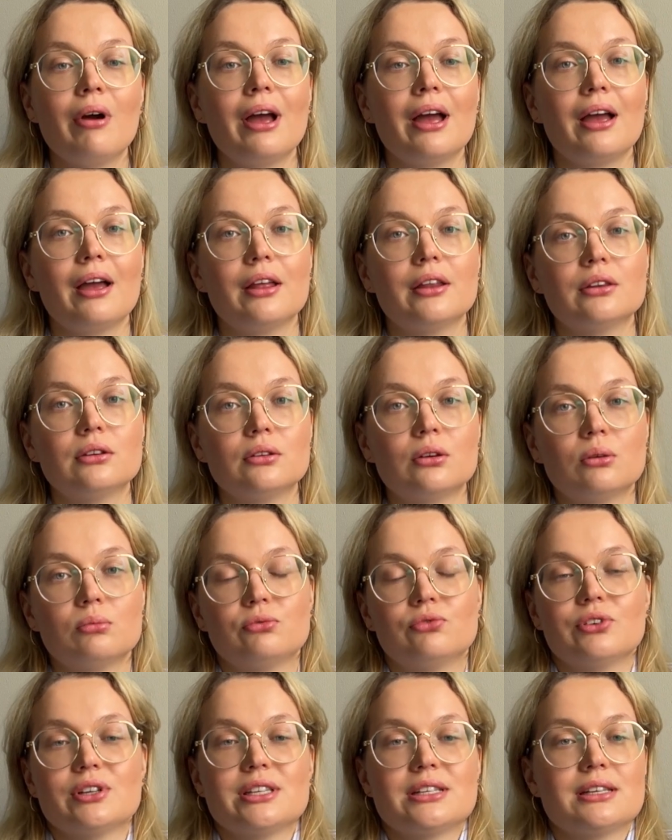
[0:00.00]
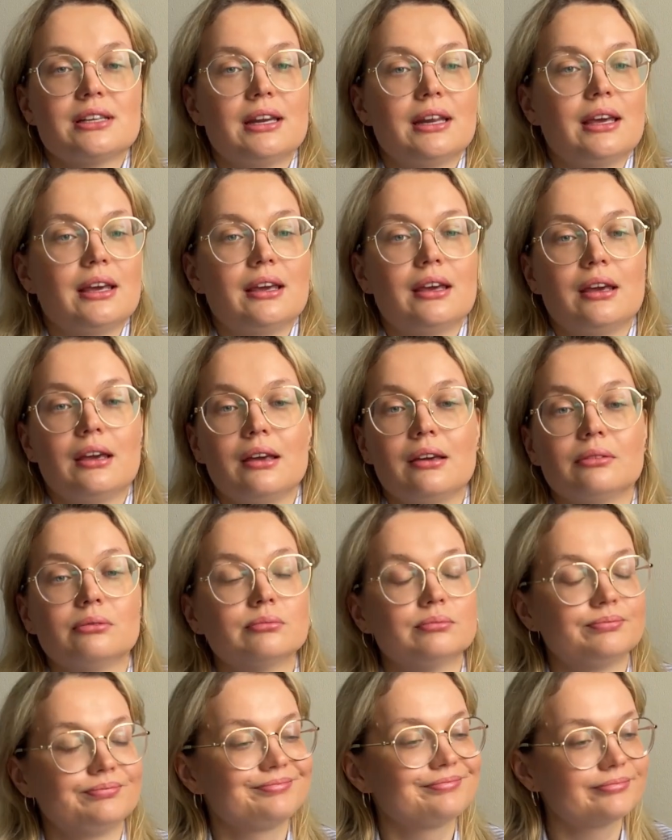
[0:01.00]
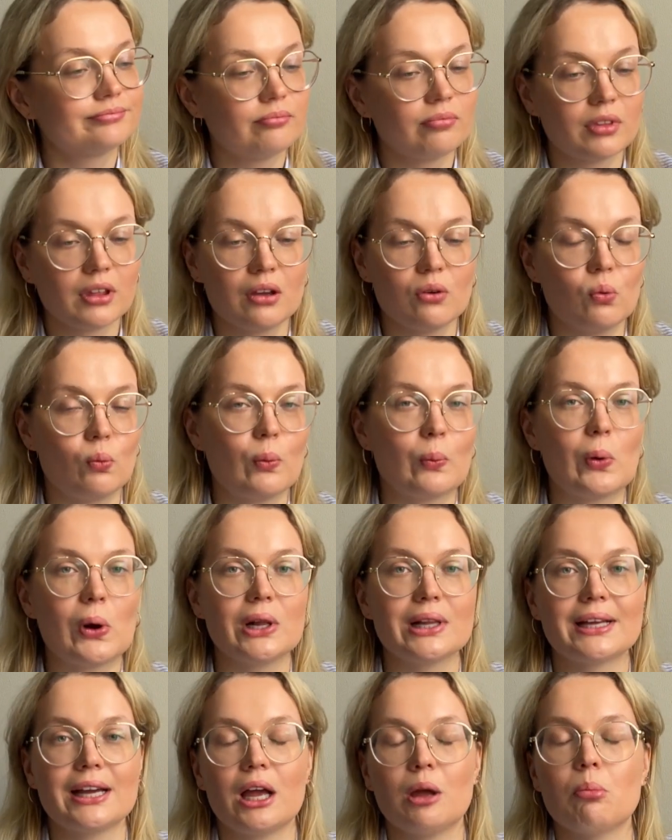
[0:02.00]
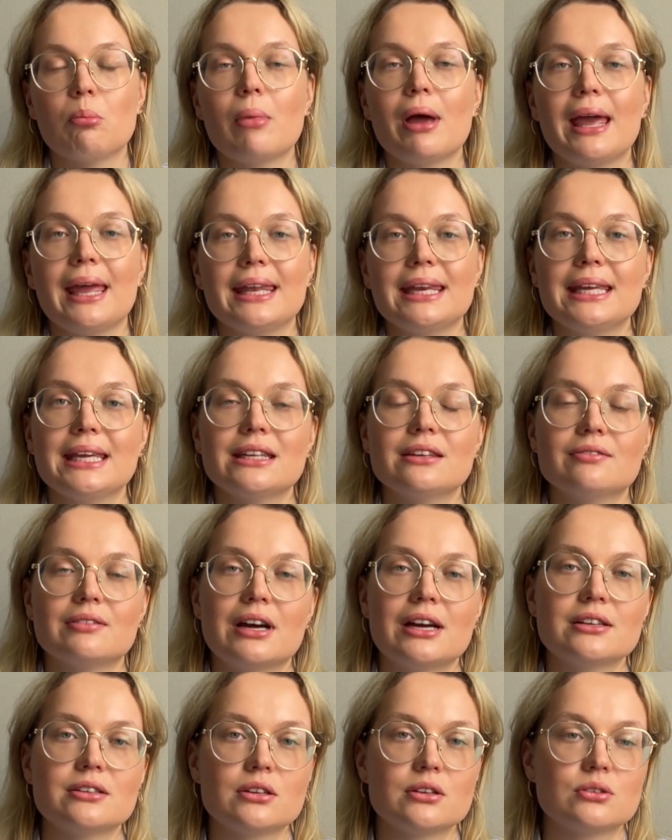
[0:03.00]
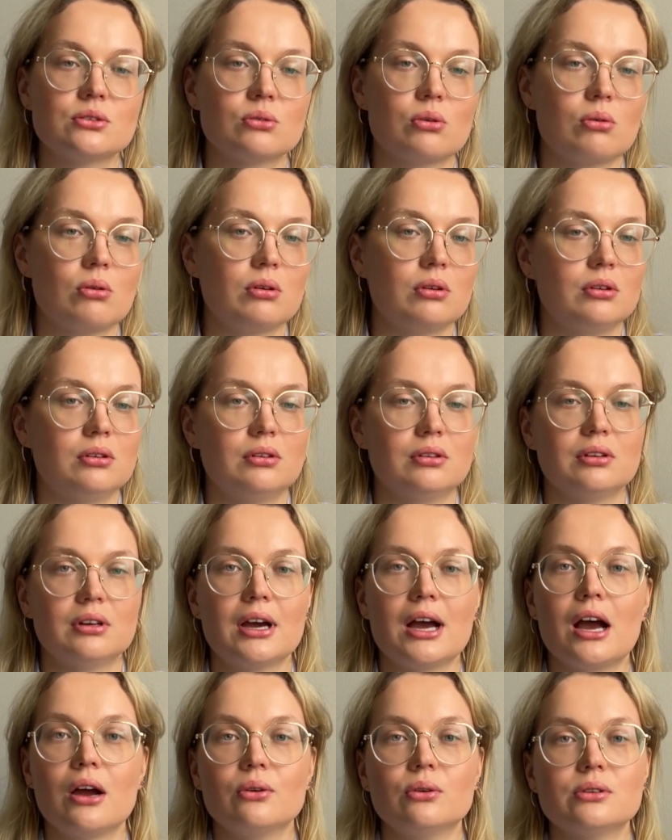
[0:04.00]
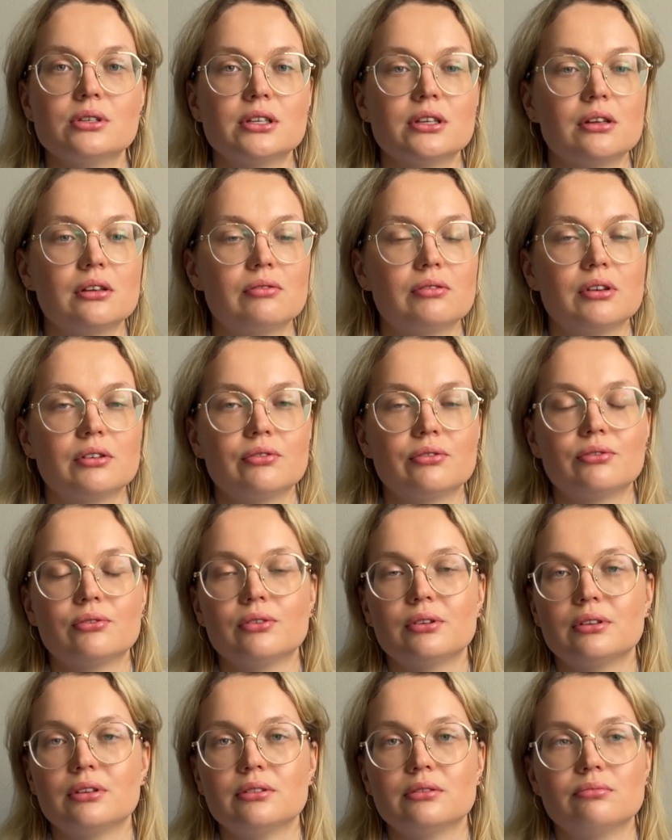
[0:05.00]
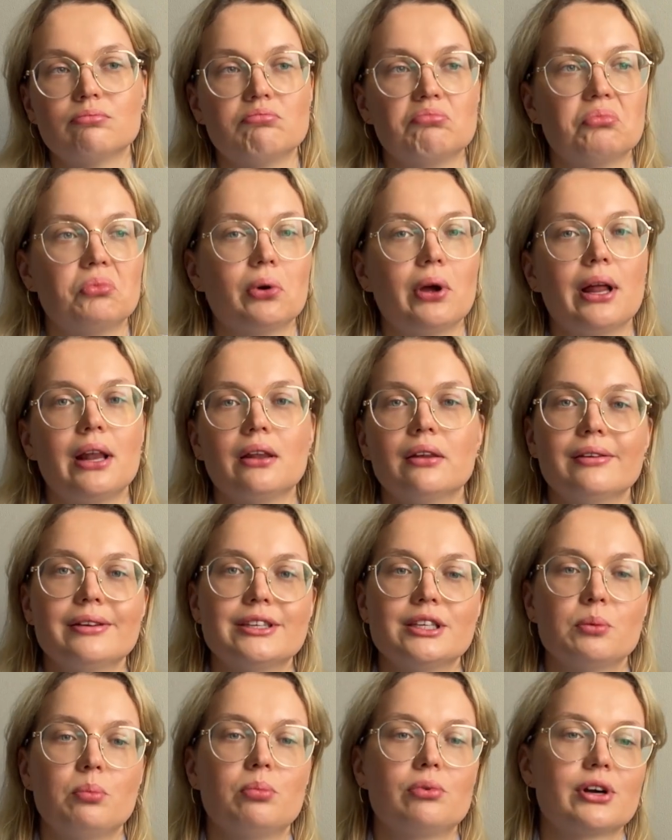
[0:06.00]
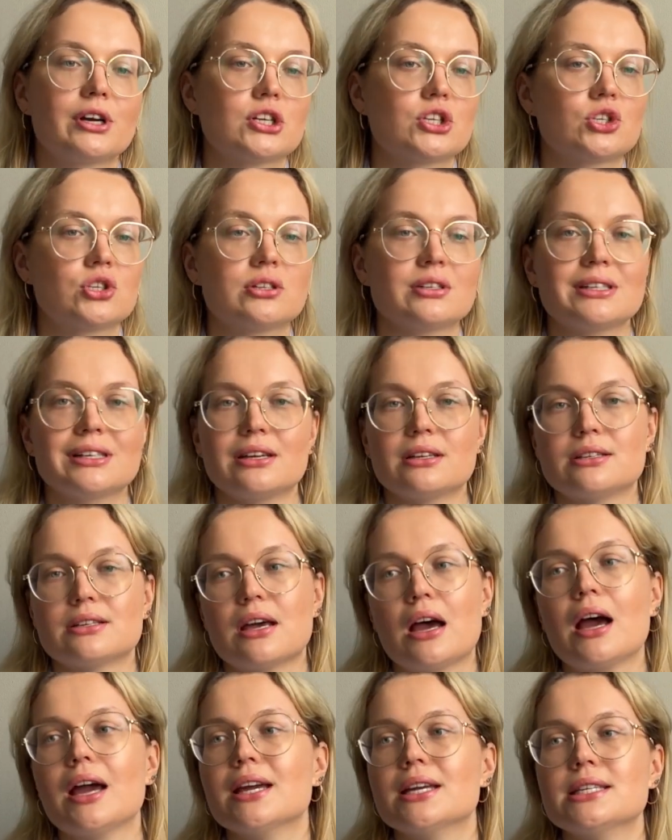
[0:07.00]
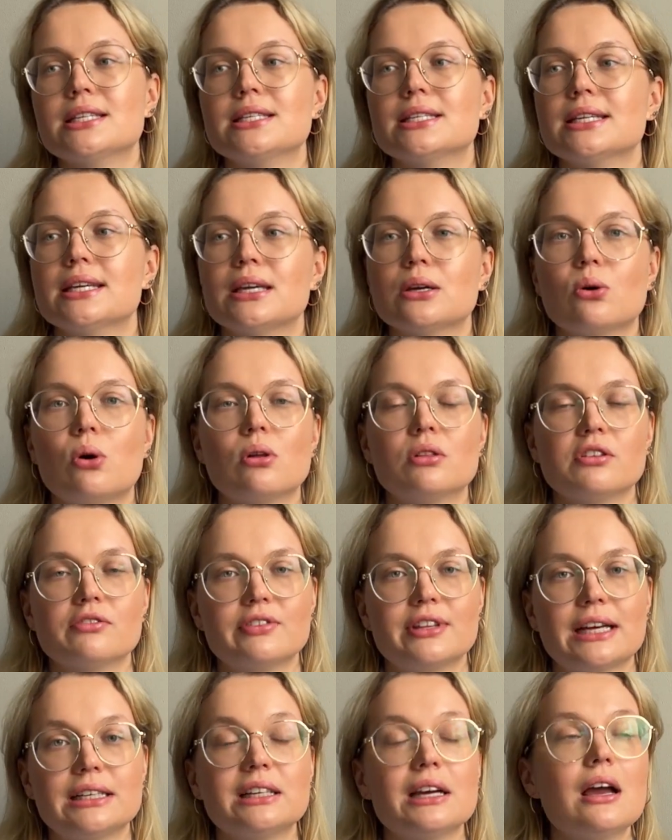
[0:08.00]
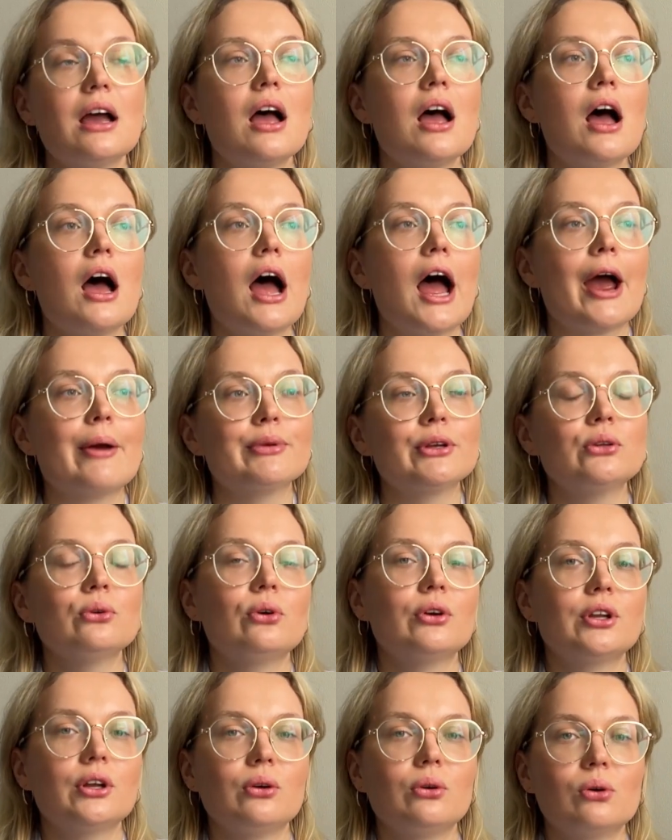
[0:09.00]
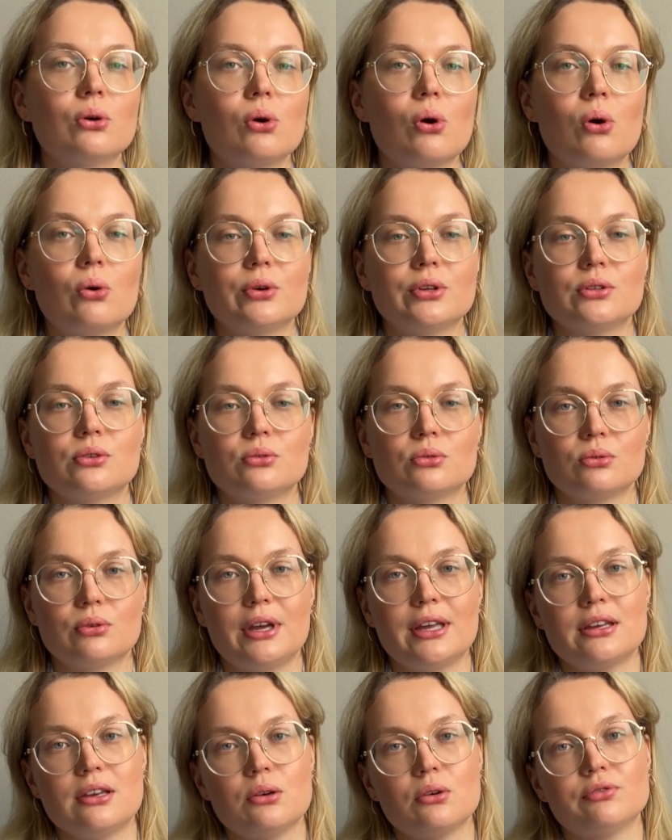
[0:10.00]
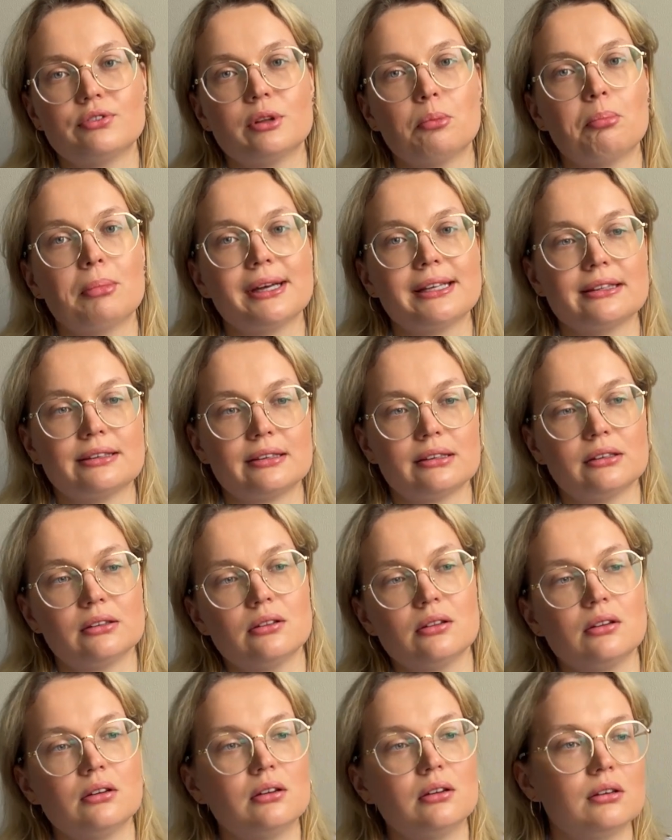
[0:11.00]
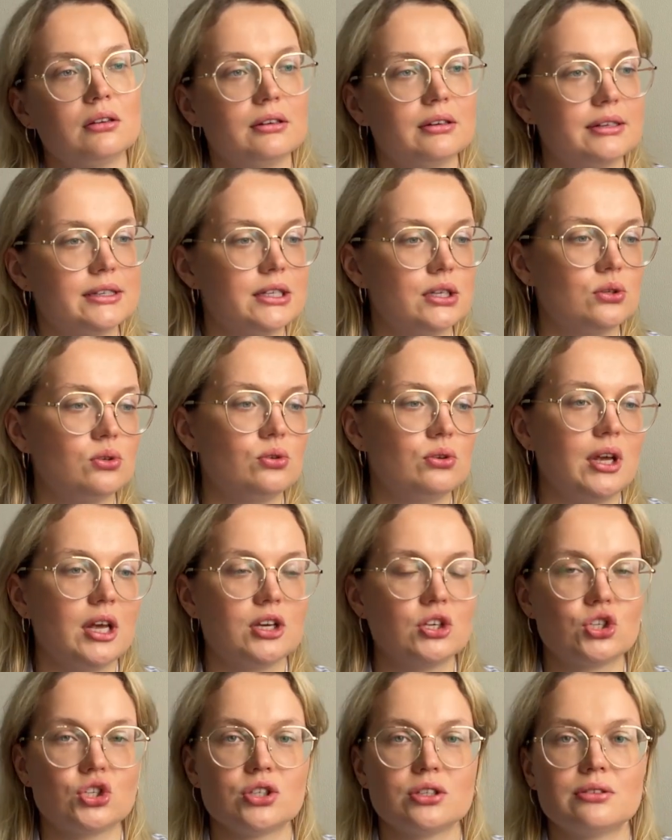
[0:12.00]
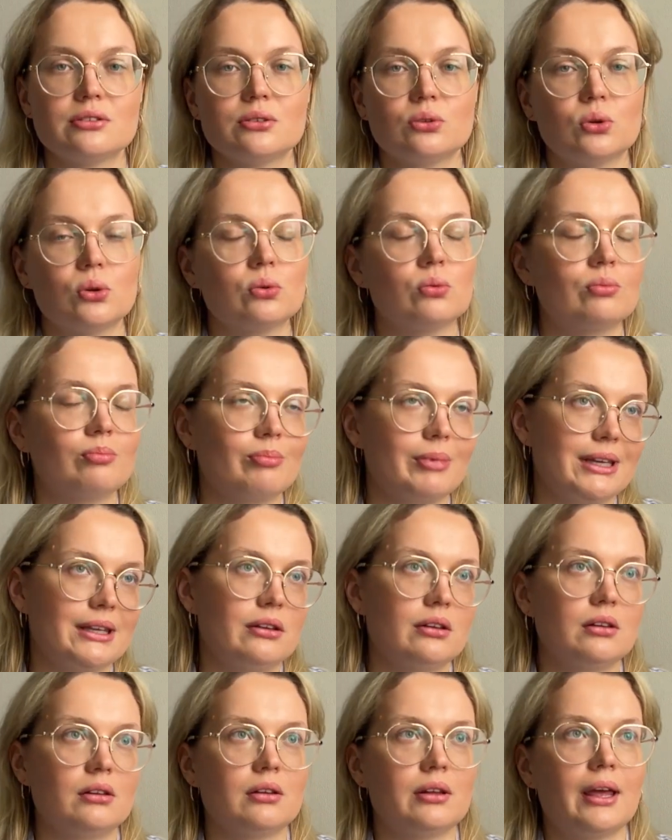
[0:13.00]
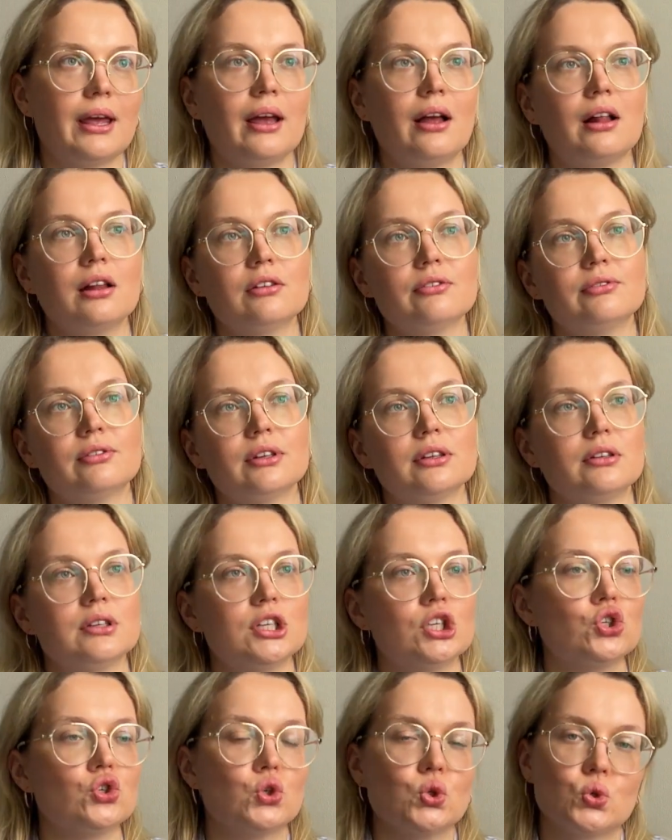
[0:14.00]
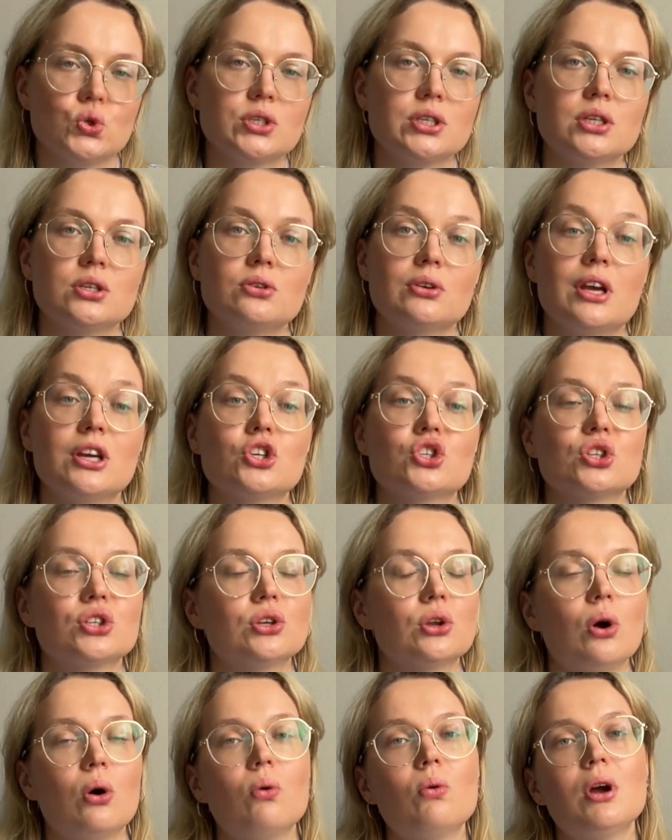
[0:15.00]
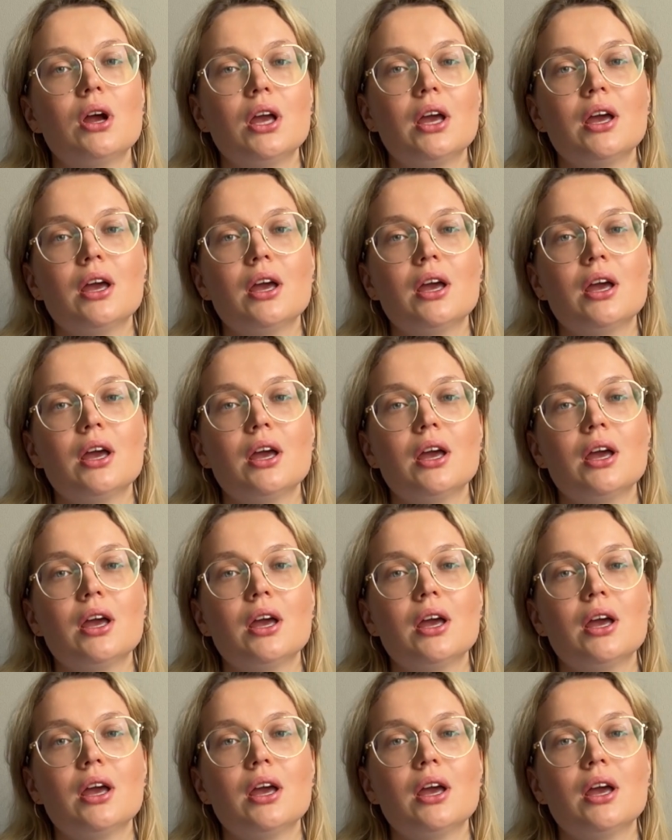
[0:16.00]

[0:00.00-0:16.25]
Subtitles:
and obviously welcome any advices on how you deal with, well, depression, anxiety, all of that. I'm not gonna go into any of the mental situation, you know, mental health and issues situation, no.